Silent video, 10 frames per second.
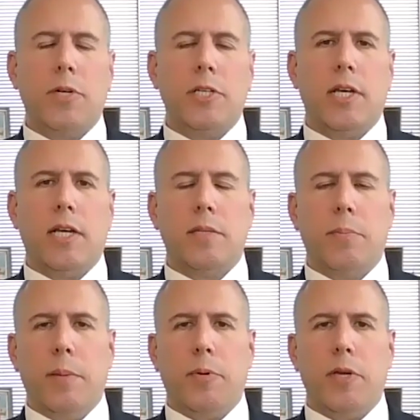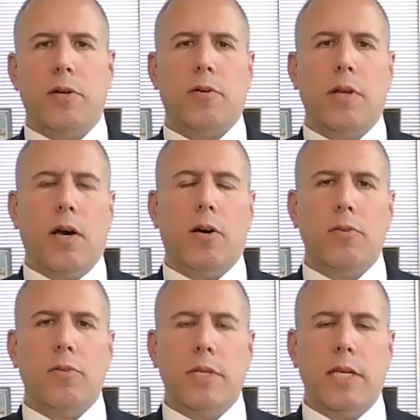reaching out to people you don't know,
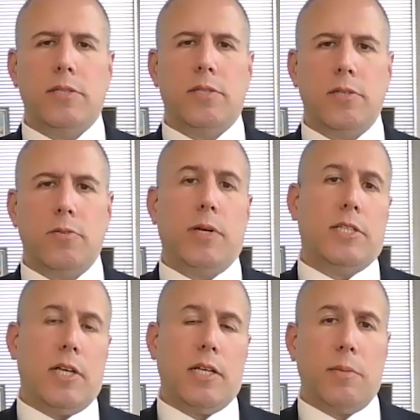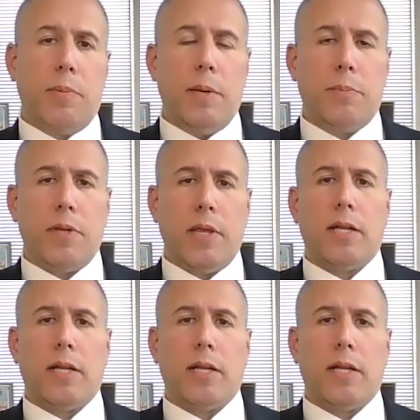you need to reach out to people that